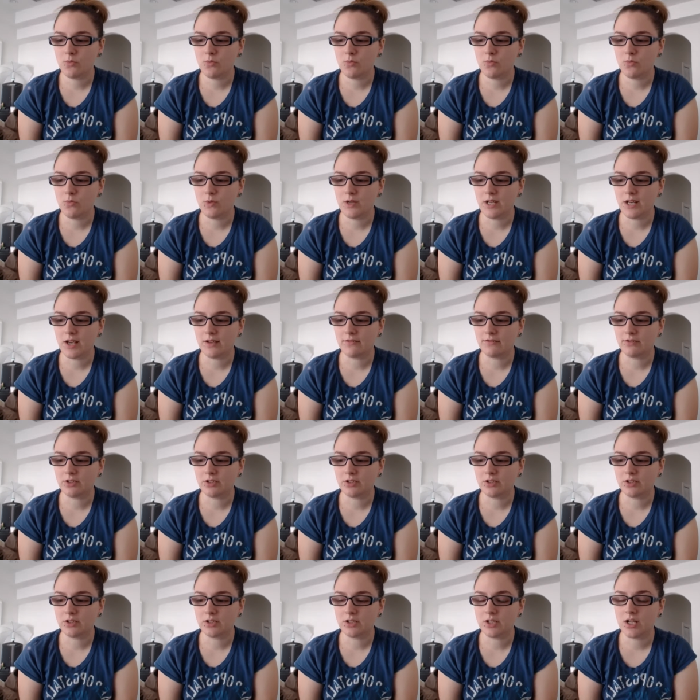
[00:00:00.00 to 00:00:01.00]

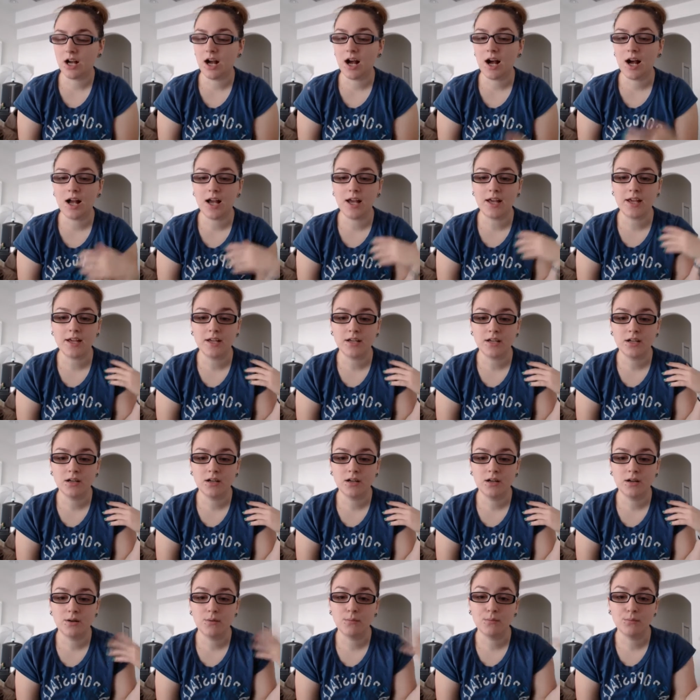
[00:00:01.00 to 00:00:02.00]
whenever I
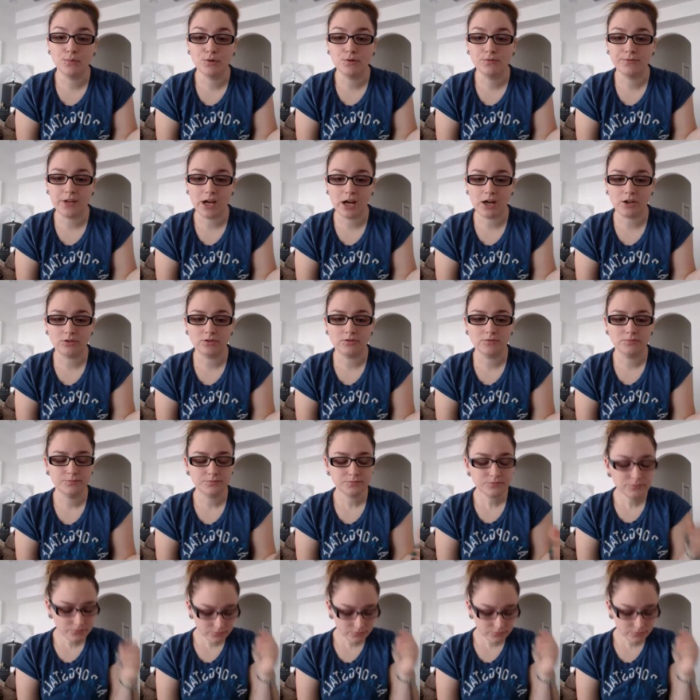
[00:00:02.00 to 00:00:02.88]
moved out.